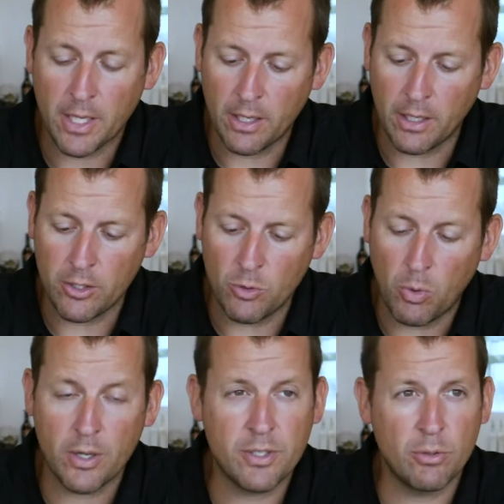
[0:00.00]
and you
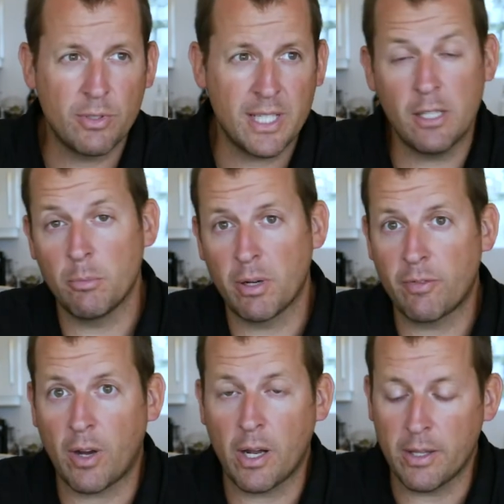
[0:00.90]
want to
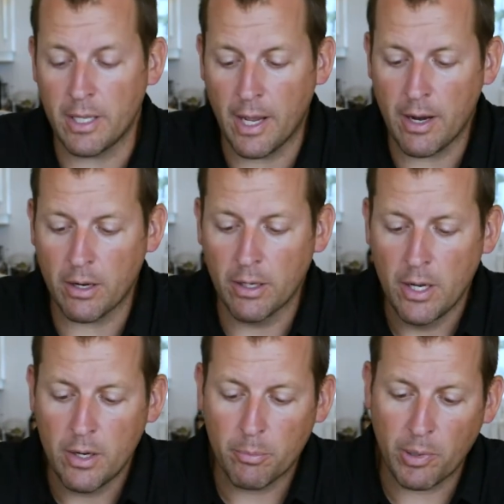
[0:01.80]
dehumidify the air,
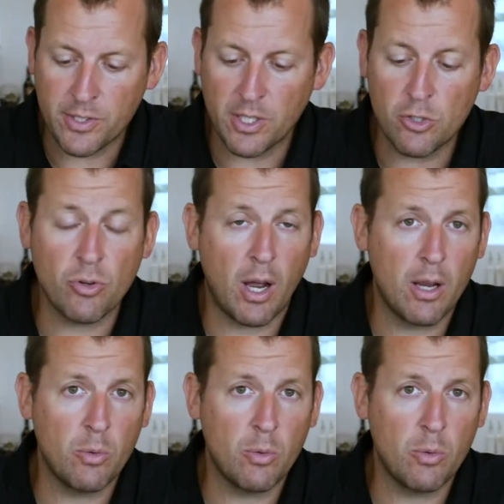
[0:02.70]
pressing dry